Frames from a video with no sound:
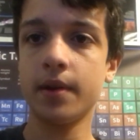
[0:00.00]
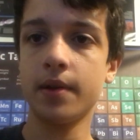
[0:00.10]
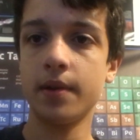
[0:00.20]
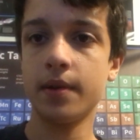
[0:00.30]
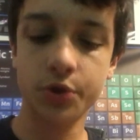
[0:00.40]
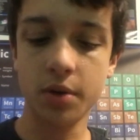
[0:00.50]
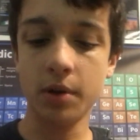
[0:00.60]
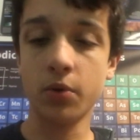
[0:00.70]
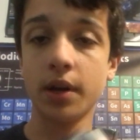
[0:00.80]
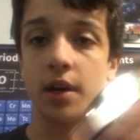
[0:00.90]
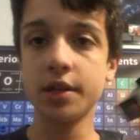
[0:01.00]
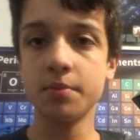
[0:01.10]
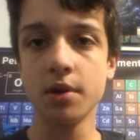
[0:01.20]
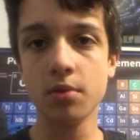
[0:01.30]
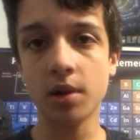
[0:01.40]
It's gonna be quick. It's
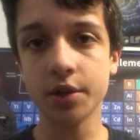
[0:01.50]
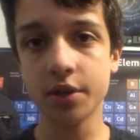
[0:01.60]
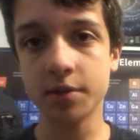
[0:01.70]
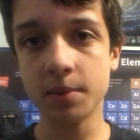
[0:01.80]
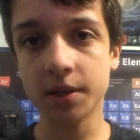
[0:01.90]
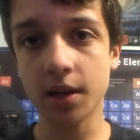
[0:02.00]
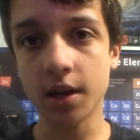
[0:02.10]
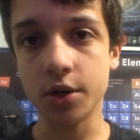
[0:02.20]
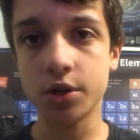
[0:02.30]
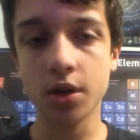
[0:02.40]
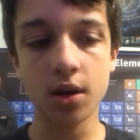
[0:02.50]
a mirror block that's missing an edge.